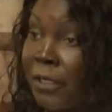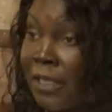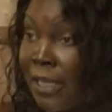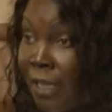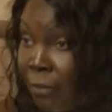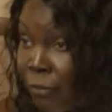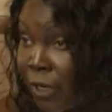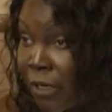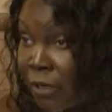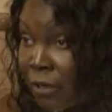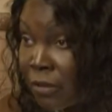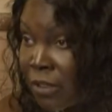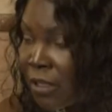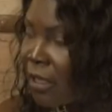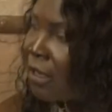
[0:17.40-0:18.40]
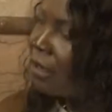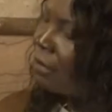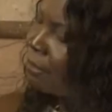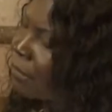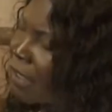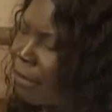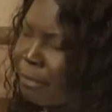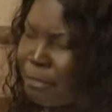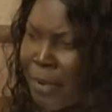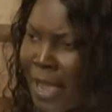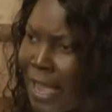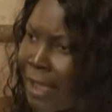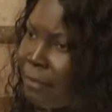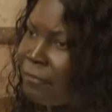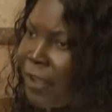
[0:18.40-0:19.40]
for Kim Reynolds,
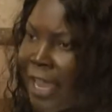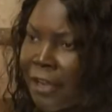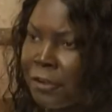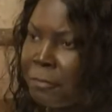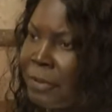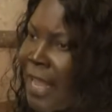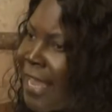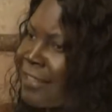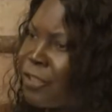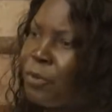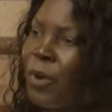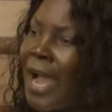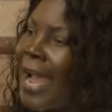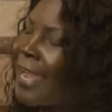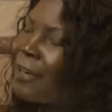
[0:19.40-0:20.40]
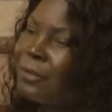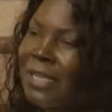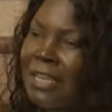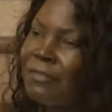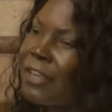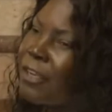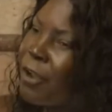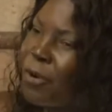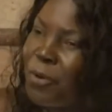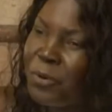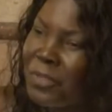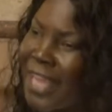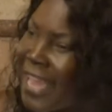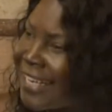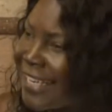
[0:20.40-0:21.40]
Bob Vanderplatz, who I don't even know
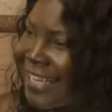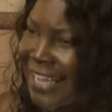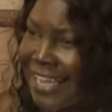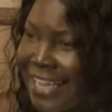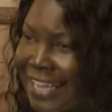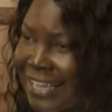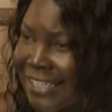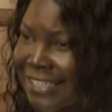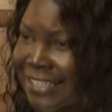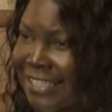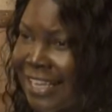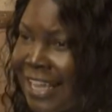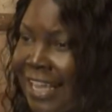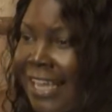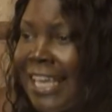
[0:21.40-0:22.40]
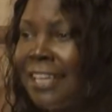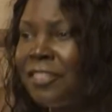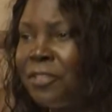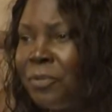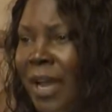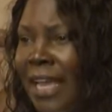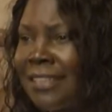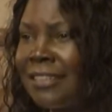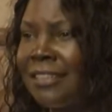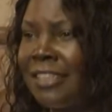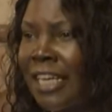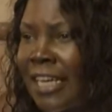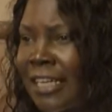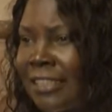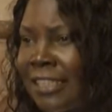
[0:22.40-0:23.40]
who that is, he
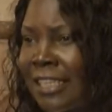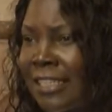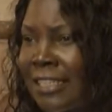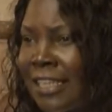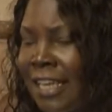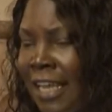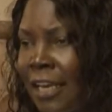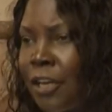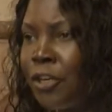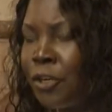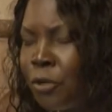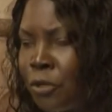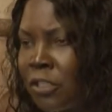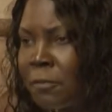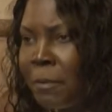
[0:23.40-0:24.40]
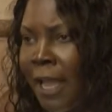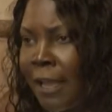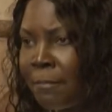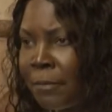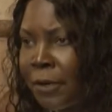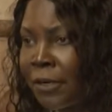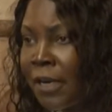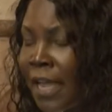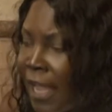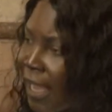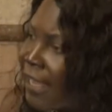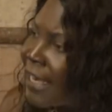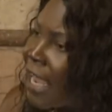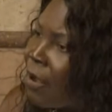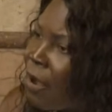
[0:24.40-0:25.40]
threatened judges in a newspaper,
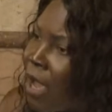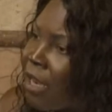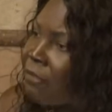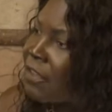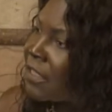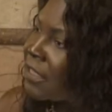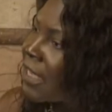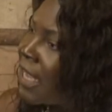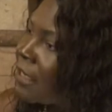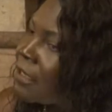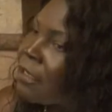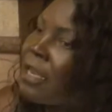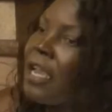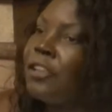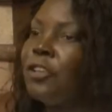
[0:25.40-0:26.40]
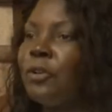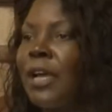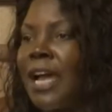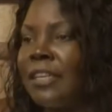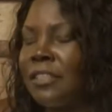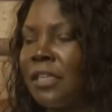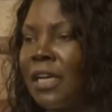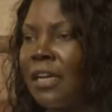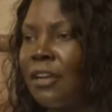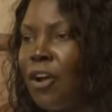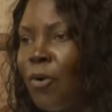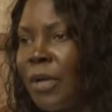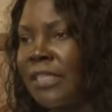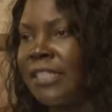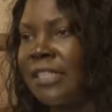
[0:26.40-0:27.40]
and now all of a sudden, you guys are gonna
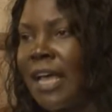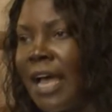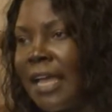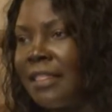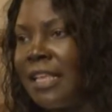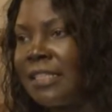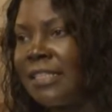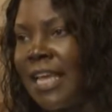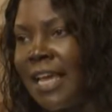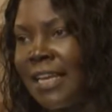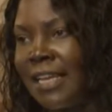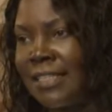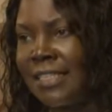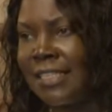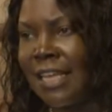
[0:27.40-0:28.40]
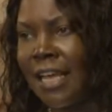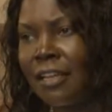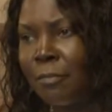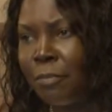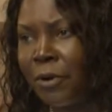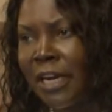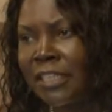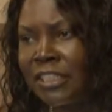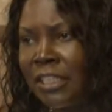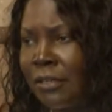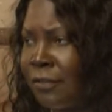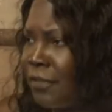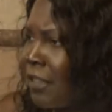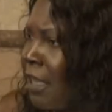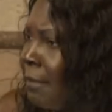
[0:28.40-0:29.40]
go and sign this at his
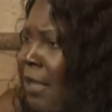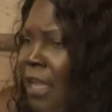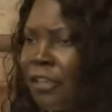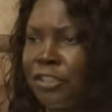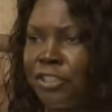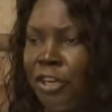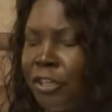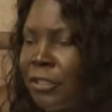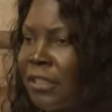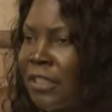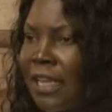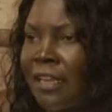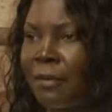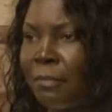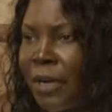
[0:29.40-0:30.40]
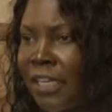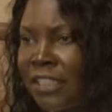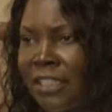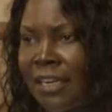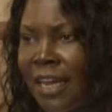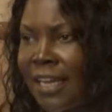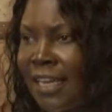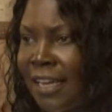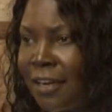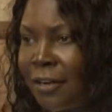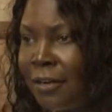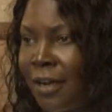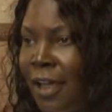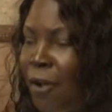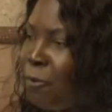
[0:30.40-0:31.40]
celebration of some church celebration, I
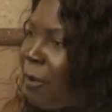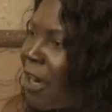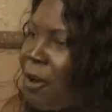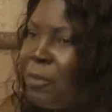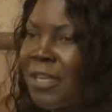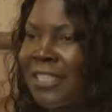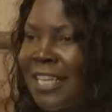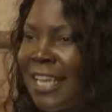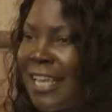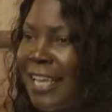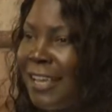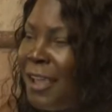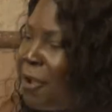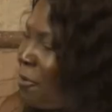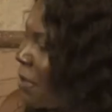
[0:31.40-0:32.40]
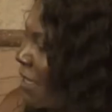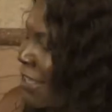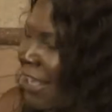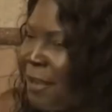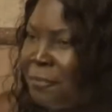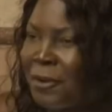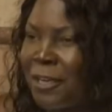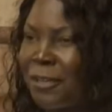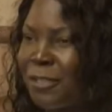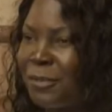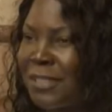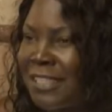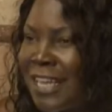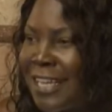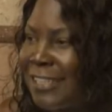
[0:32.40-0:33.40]
hear? Where was he when Kim
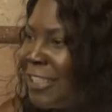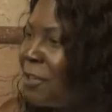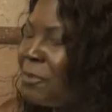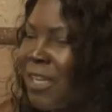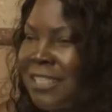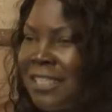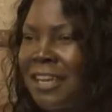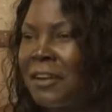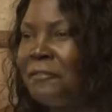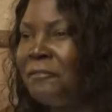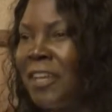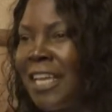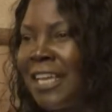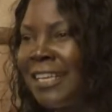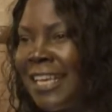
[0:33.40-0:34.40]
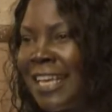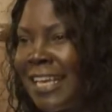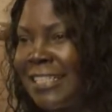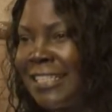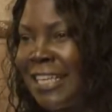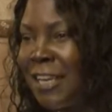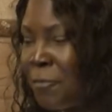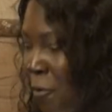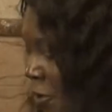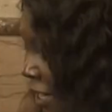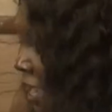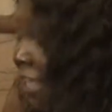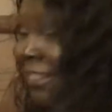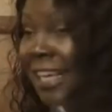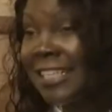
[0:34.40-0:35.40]
Reynolds was saying she wasn't gonna feed kids
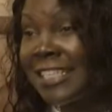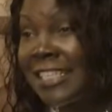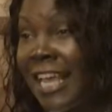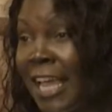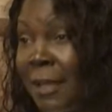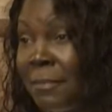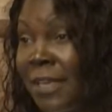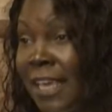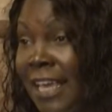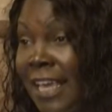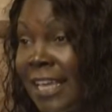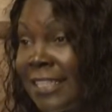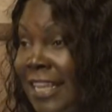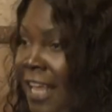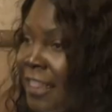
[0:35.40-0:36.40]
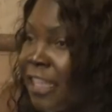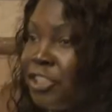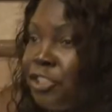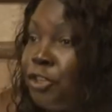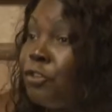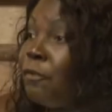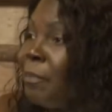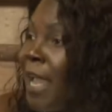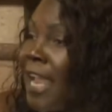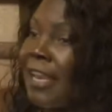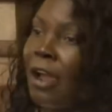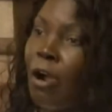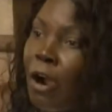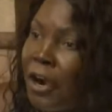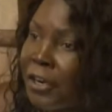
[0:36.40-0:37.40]
anymore? These same kids that you've
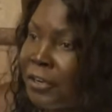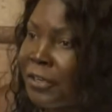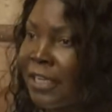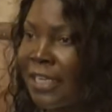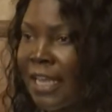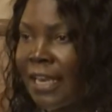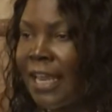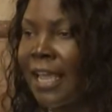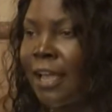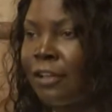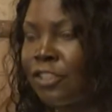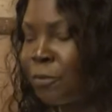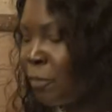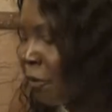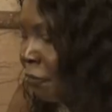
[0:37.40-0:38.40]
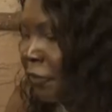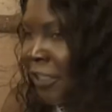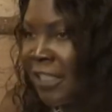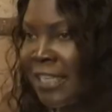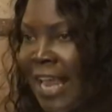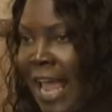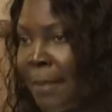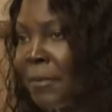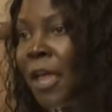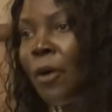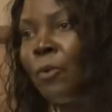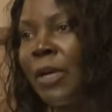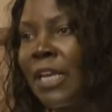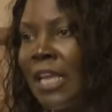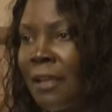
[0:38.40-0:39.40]
made harder to get eligible for SNAP
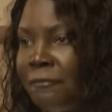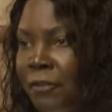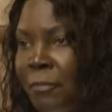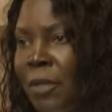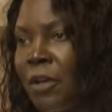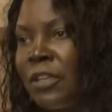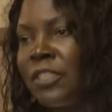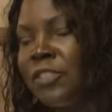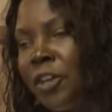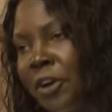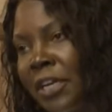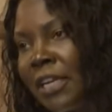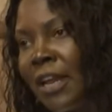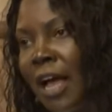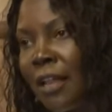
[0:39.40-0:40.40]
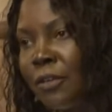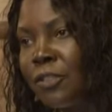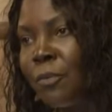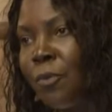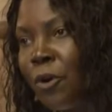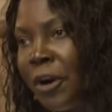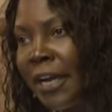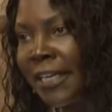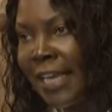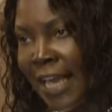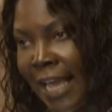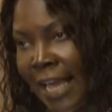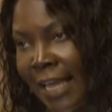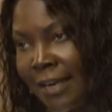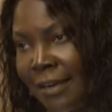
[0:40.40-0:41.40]
when Infamil is $30 or more a
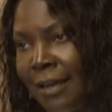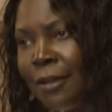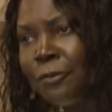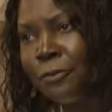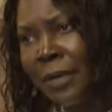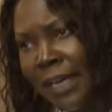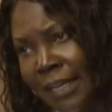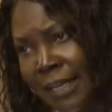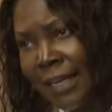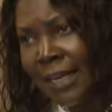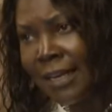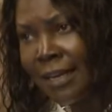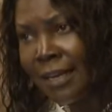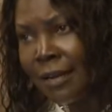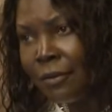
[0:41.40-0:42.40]
can? Really?